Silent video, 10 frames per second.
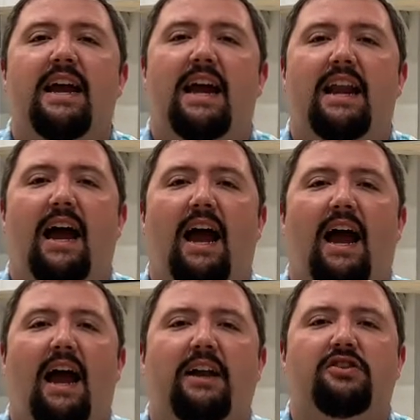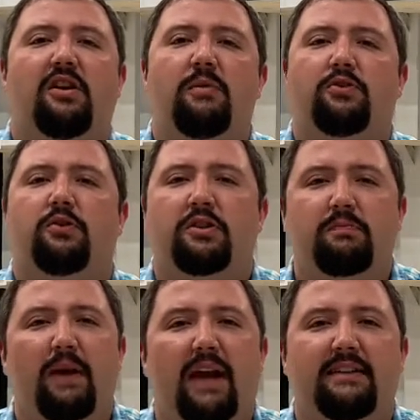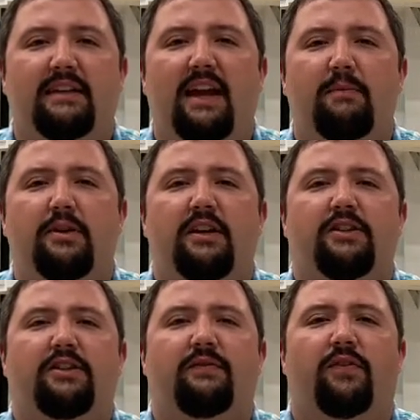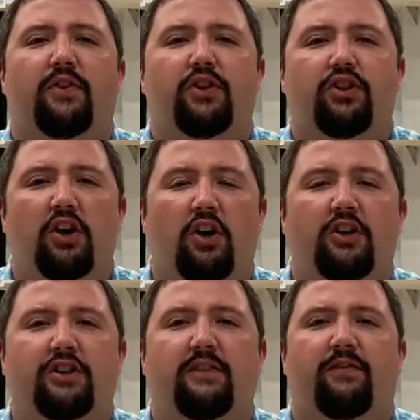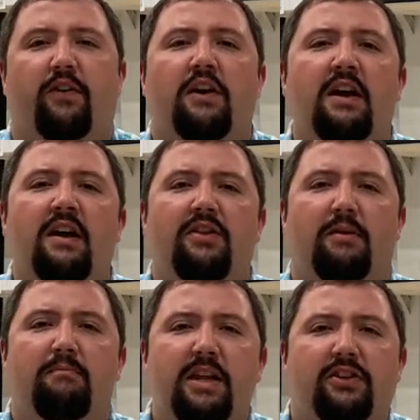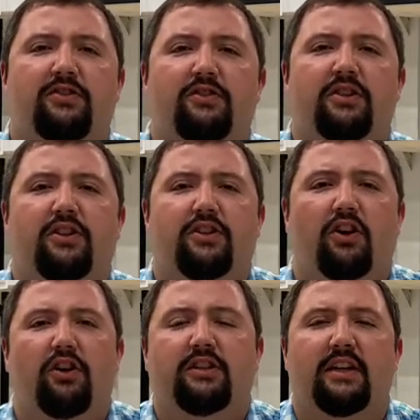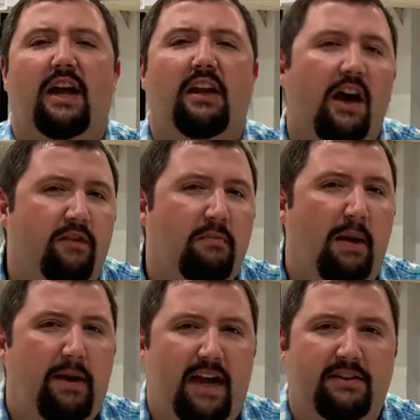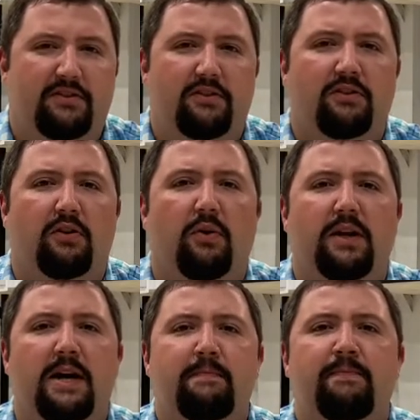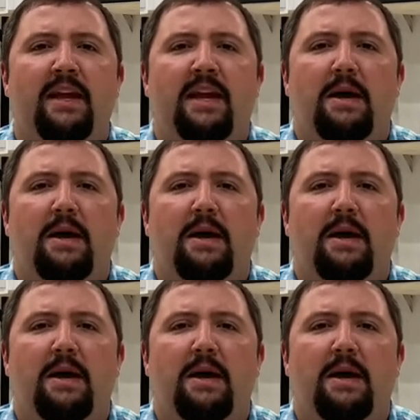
and I, I, had so much respect and admonition for the church and for the ministers of the church, and I loved my pastor growing up,